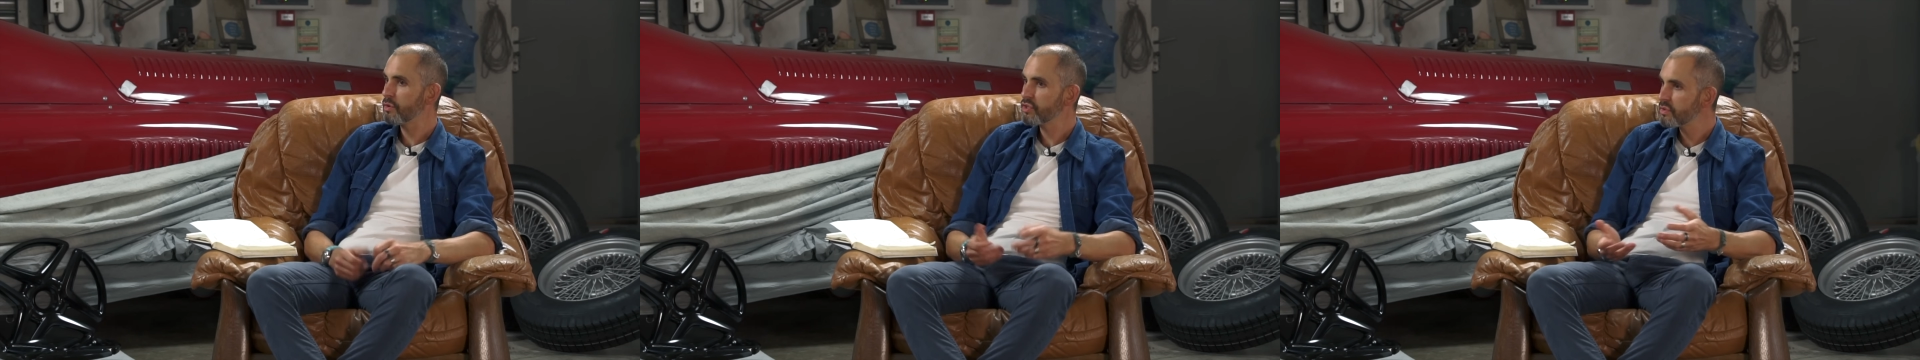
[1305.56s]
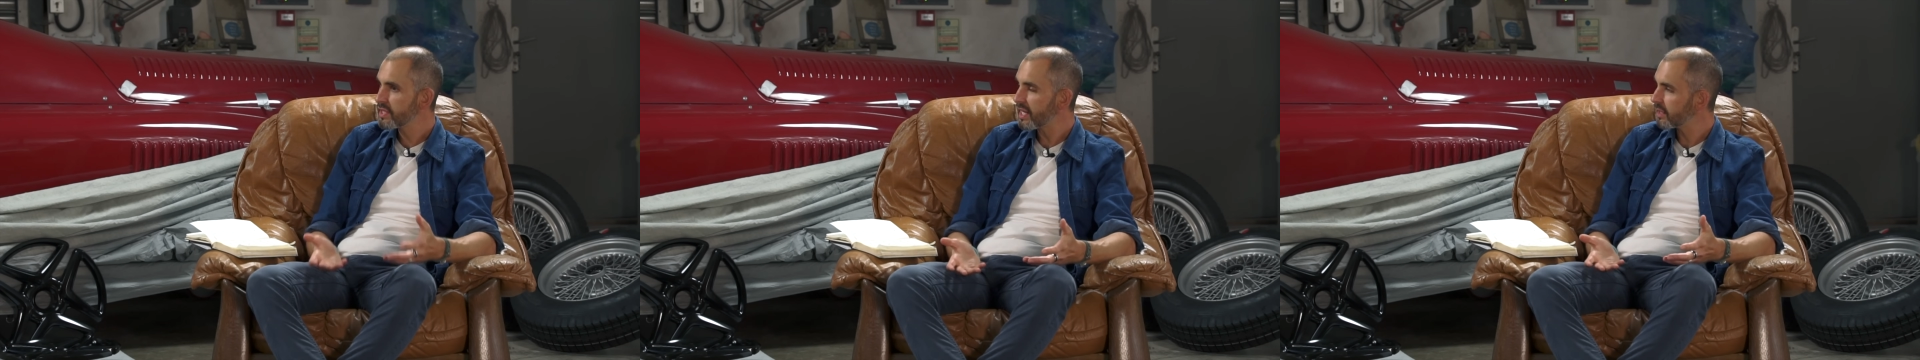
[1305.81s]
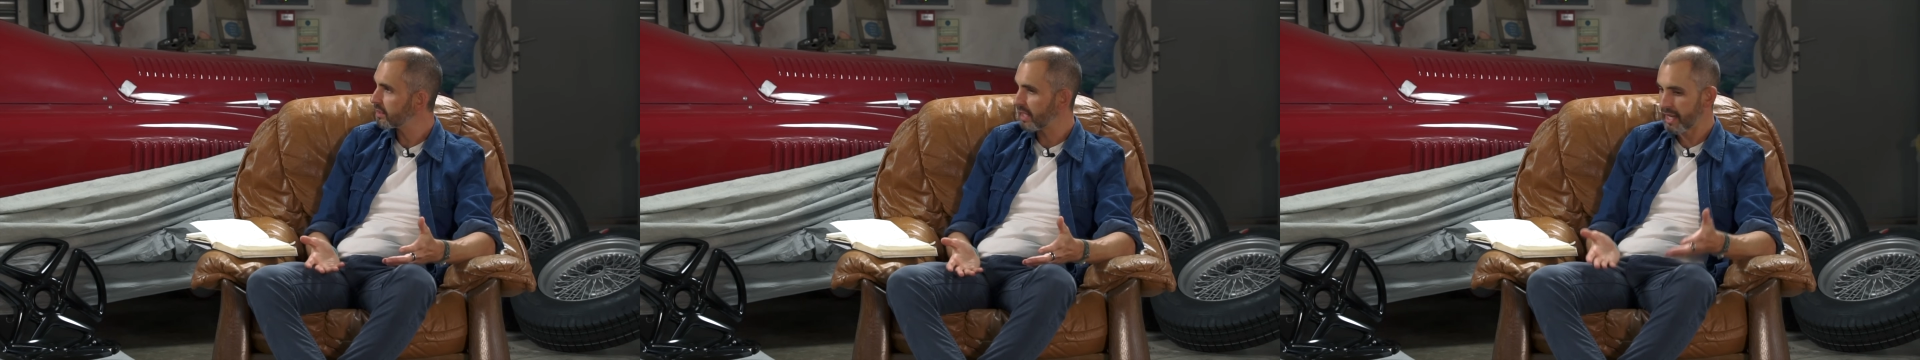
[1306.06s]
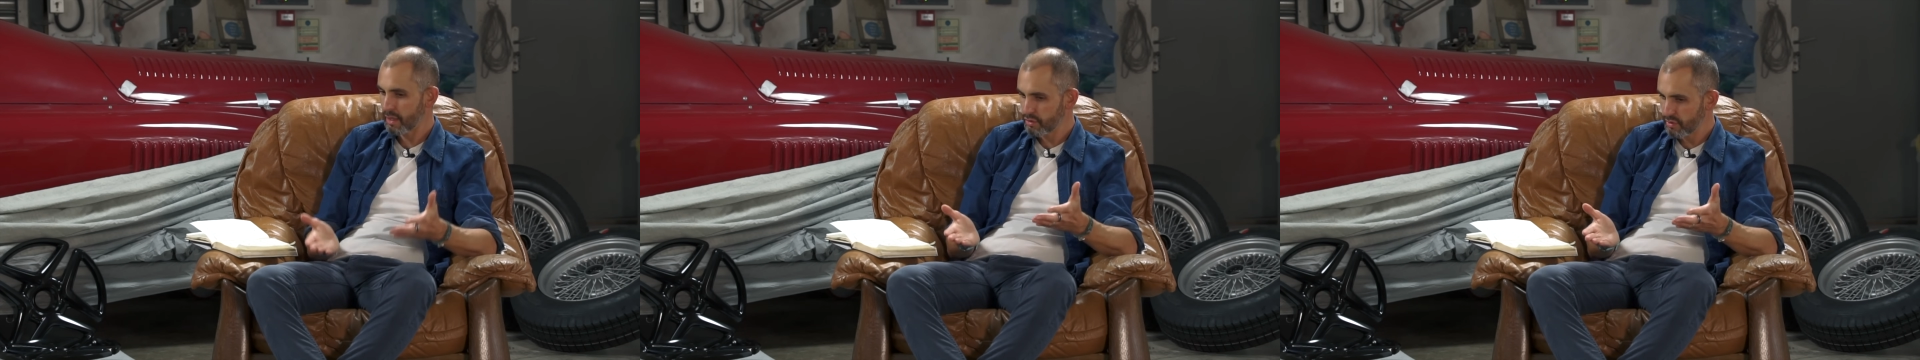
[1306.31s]
do you tackle
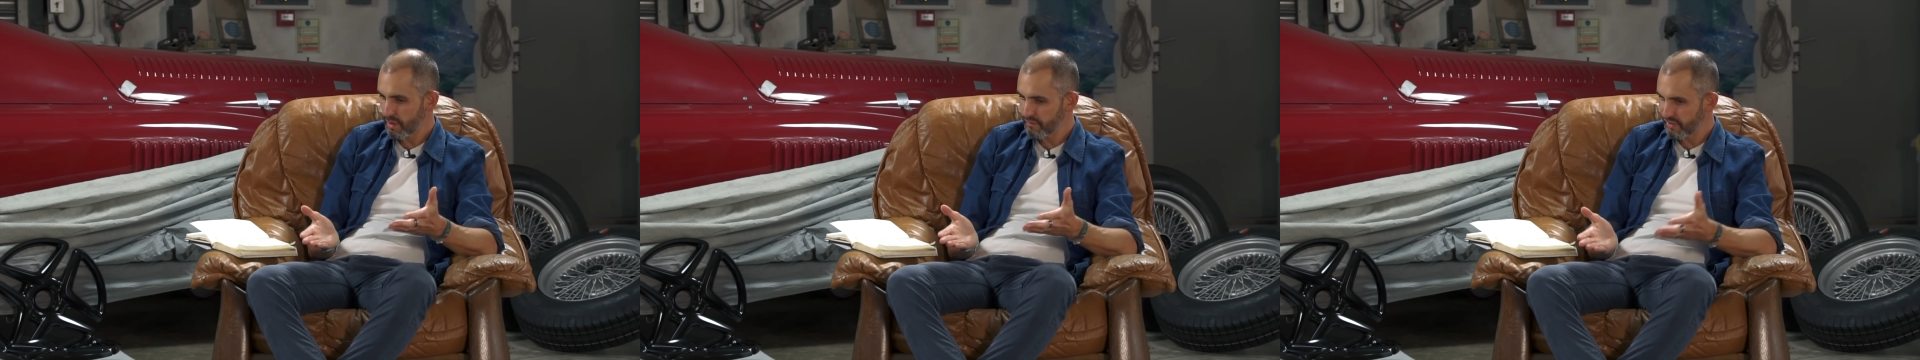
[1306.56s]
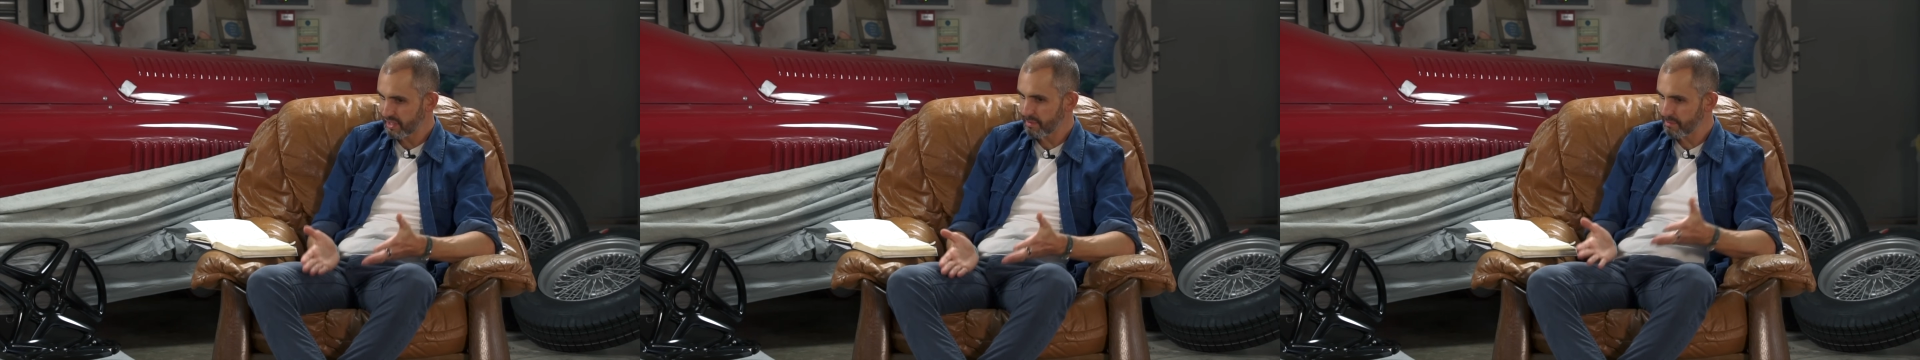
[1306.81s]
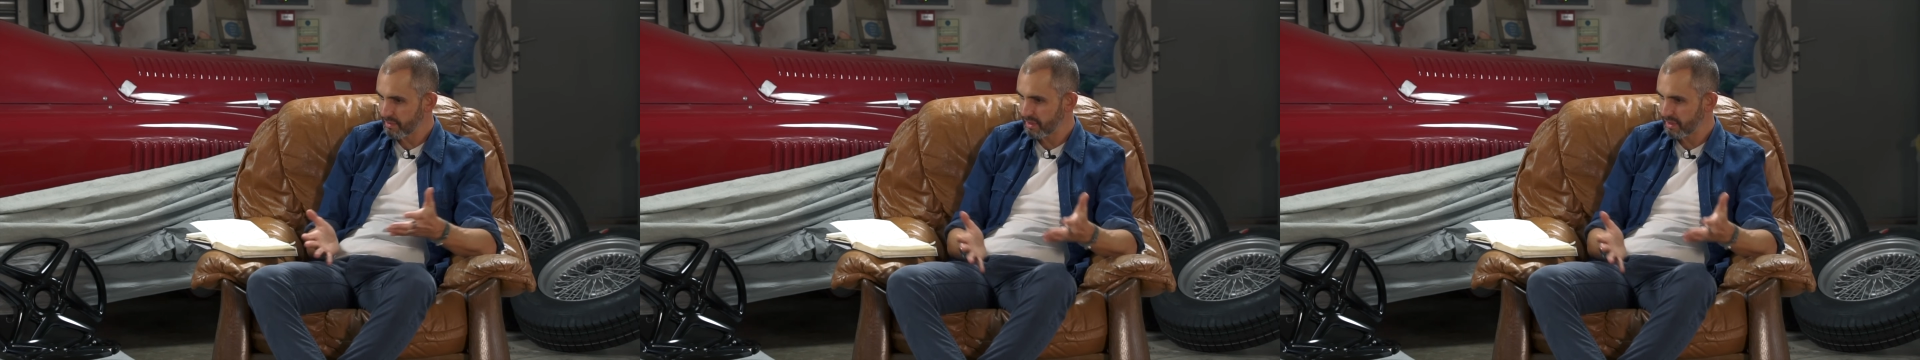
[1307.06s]
that? How do you overcome